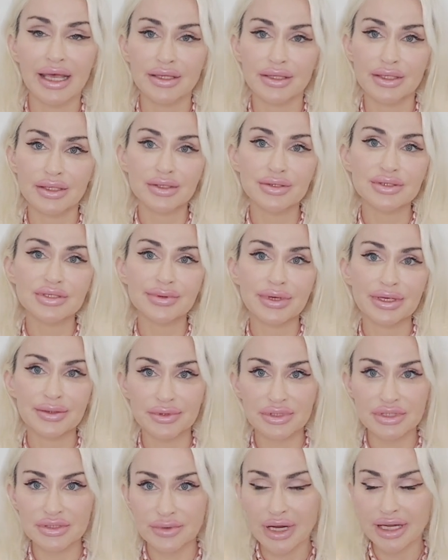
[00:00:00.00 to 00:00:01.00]
The
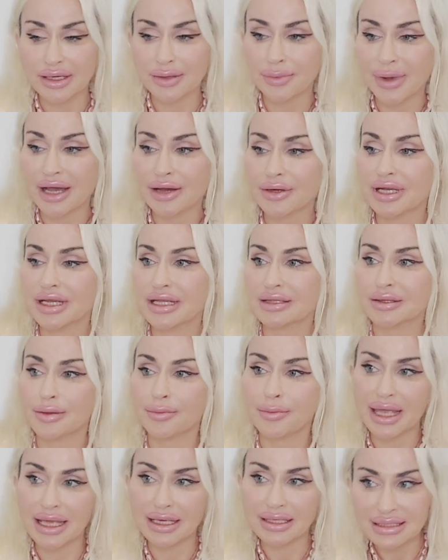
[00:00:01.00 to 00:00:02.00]
newspapers write about it, the
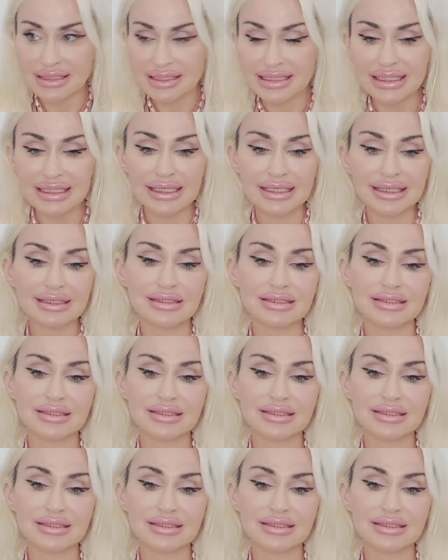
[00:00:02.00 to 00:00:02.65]
magazines,